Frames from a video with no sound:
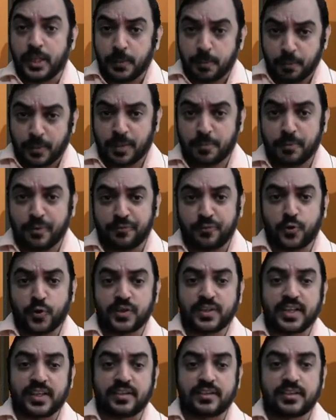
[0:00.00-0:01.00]
But before
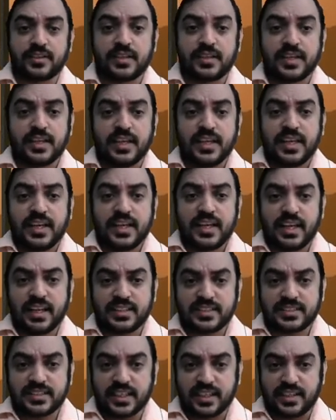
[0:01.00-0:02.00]
that,
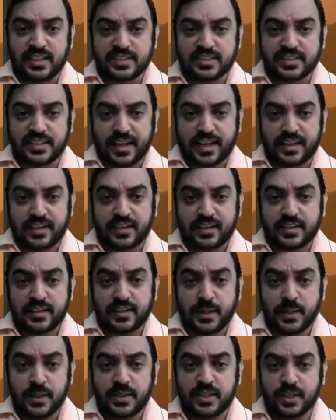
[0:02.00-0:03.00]
let's understand
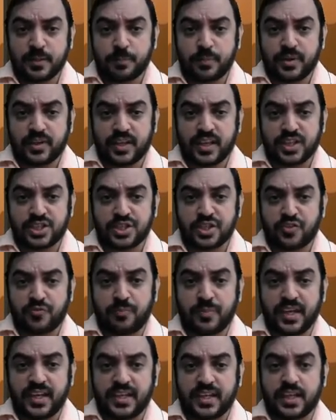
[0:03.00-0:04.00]
interpretation of
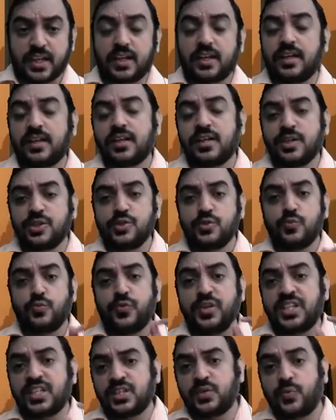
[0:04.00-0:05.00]
beta,
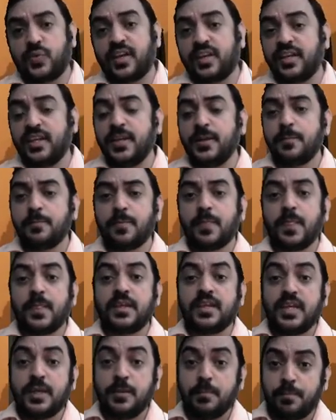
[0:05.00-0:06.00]
which is a very
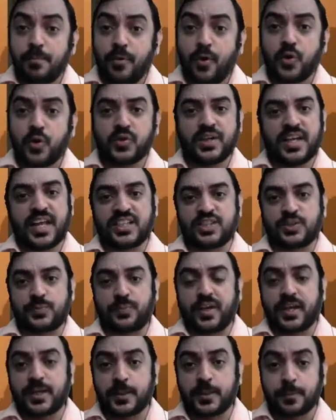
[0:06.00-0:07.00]
important
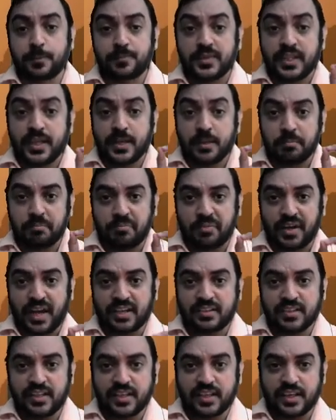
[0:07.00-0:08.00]
aspect
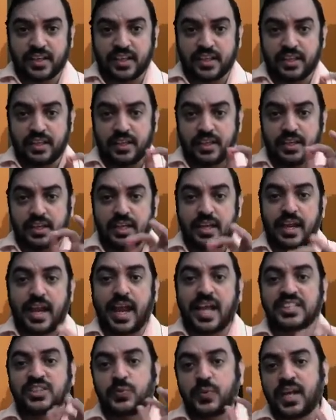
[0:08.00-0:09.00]
practically
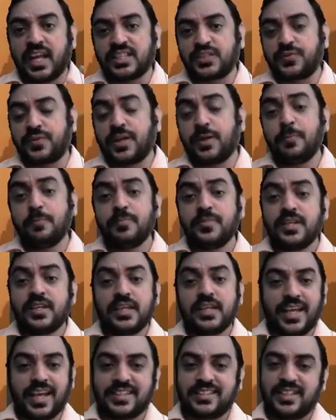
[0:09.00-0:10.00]
as well as from
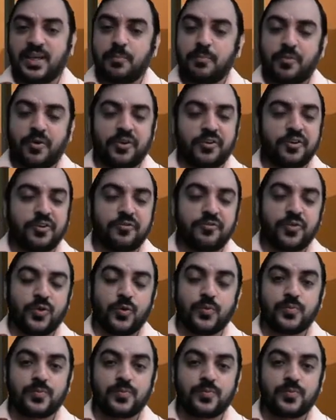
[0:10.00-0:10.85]
exam point of view.